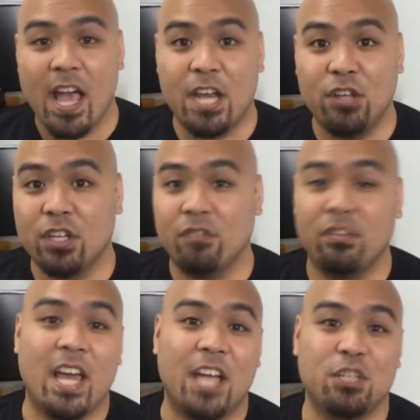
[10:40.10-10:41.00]
and you can
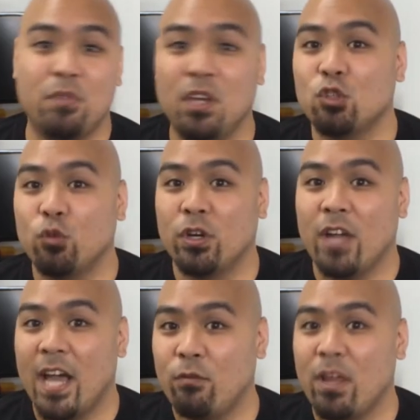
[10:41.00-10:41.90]
even catch me on
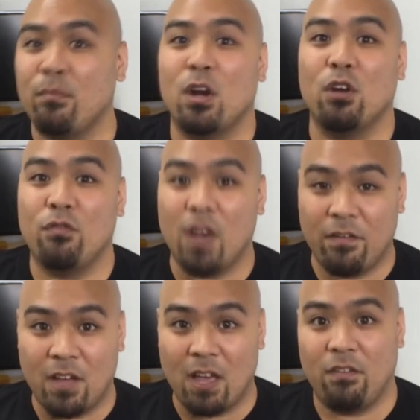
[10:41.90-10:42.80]
Twitter at
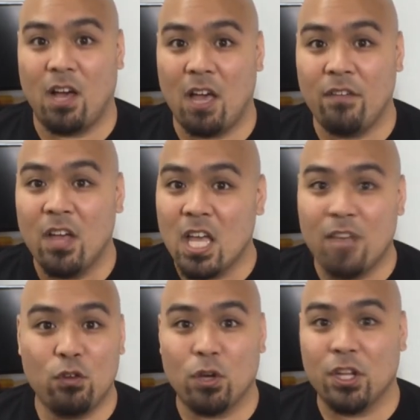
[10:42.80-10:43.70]
raymaru555
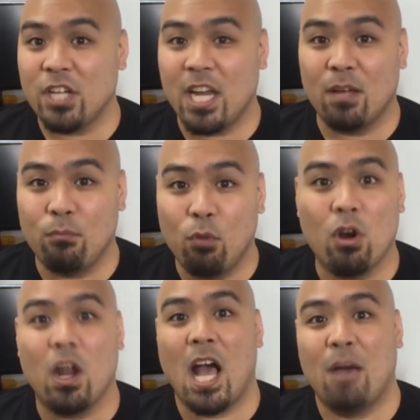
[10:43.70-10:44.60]
if you want to chat up
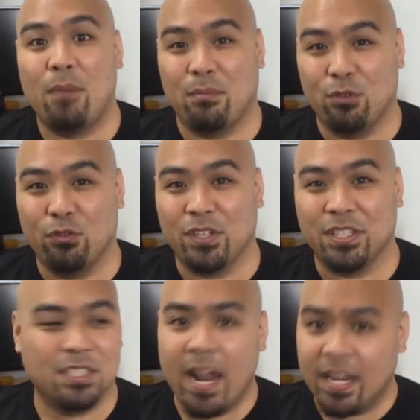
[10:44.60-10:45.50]
more about
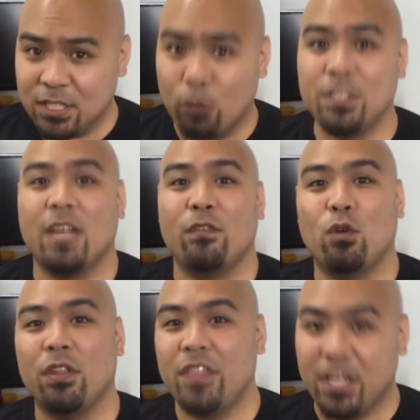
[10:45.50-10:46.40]
movies. And as always
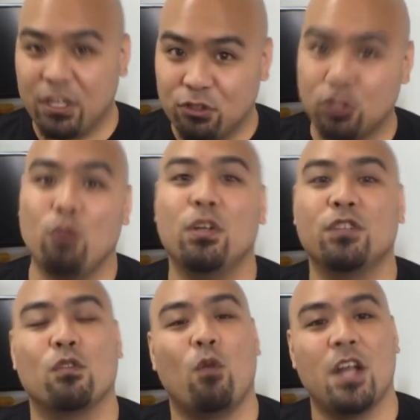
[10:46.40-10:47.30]
everyone, thank you so
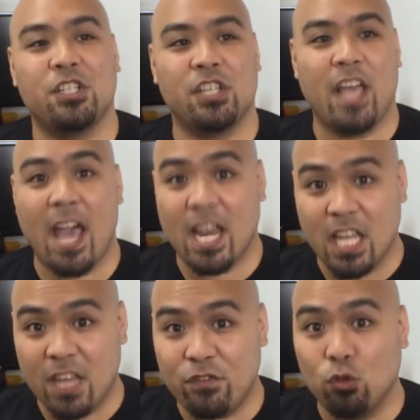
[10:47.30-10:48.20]
much for watching,
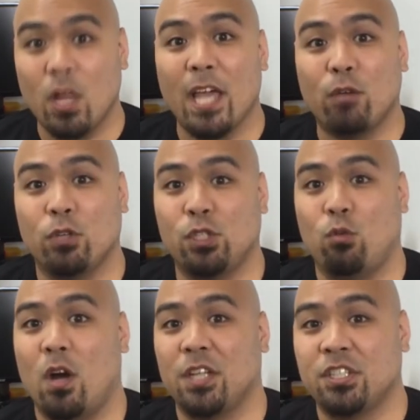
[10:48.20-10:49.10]
and if you like what
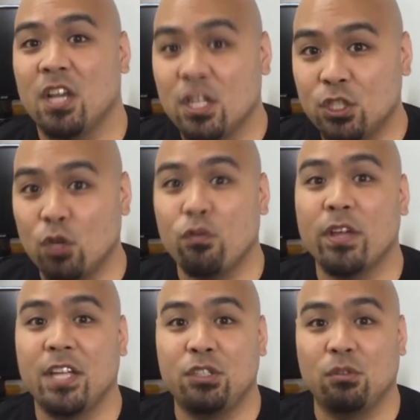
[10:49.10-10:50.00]
you watched, don't
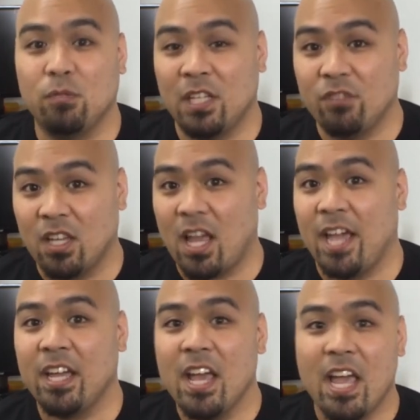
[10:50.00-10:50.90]
forget to leave a
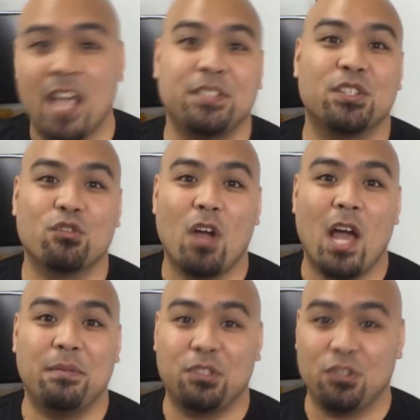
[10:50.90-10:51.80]
like and
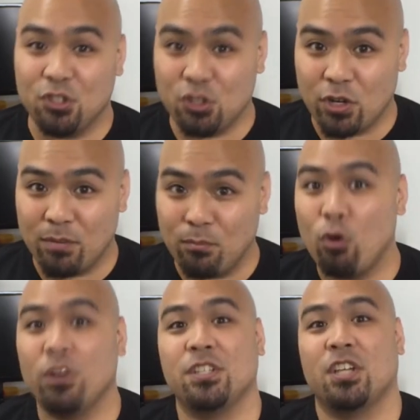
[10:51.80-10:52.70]
subscribe so you can join in
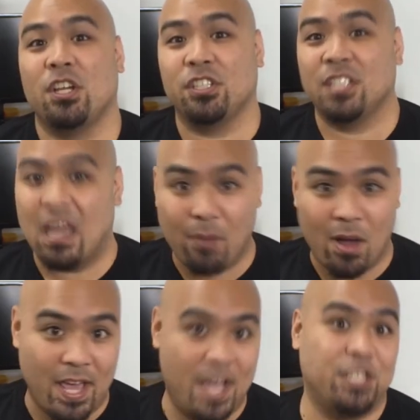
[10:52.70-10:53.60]
more discussions
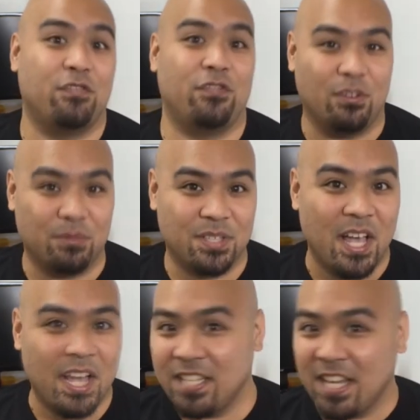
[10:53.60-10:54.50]
about Asian films.
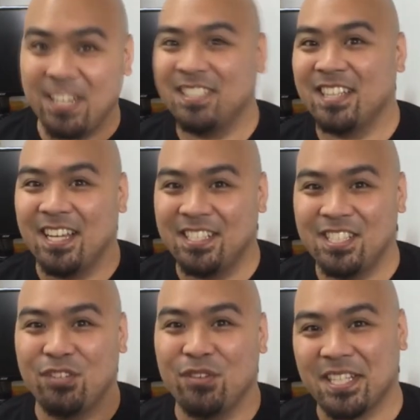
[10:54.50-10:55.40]
Take it easy guys,
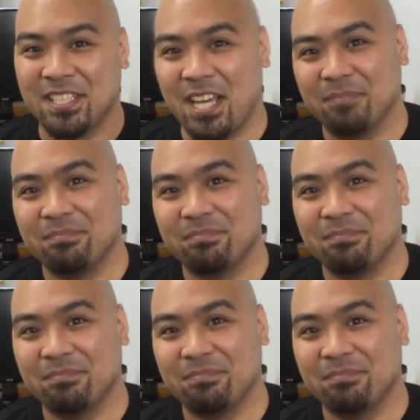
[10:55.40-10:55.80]
see you next time.